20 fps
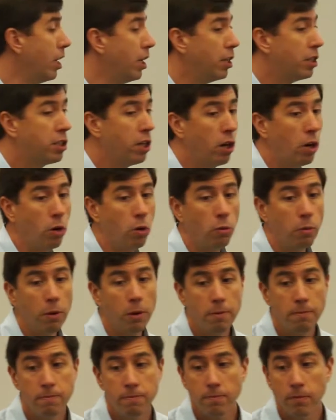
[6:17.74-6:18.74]
So
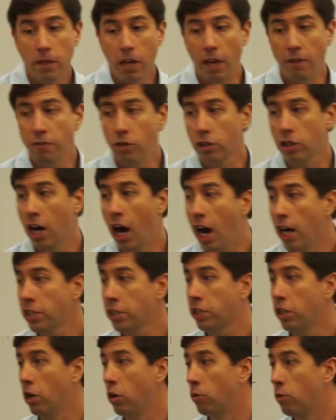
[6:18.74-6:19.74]
if you're
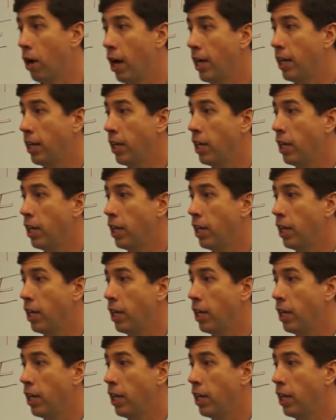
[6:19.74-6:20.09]
Costco, right,